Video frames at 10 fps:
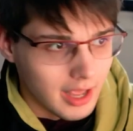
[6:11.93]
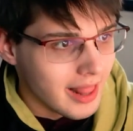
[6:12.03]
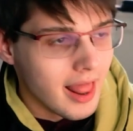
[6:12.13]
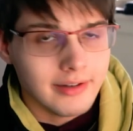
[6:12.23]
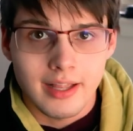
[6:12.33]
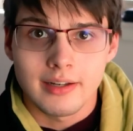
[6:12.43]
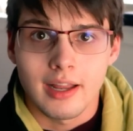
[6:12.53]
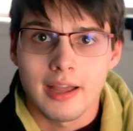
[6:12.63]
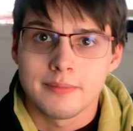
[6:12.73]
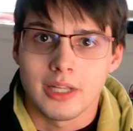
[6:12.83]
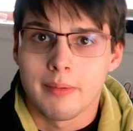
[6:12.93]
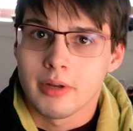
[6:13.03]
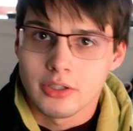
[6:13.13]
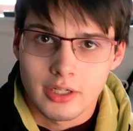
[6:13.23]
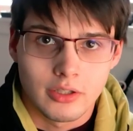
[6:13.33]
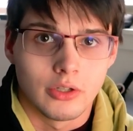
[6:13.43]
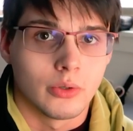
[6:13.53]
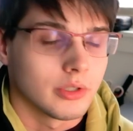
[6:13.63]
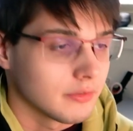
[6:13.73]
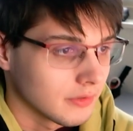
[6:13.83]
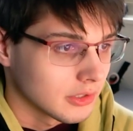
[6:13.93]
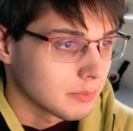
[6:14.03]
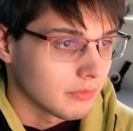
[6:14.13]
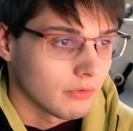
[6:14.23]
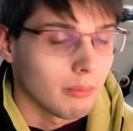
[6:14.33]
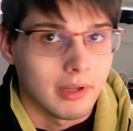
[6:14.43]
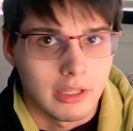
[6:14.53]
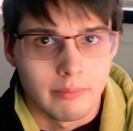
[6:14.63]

9 out of 10 times, I'm going to check Todoist first before my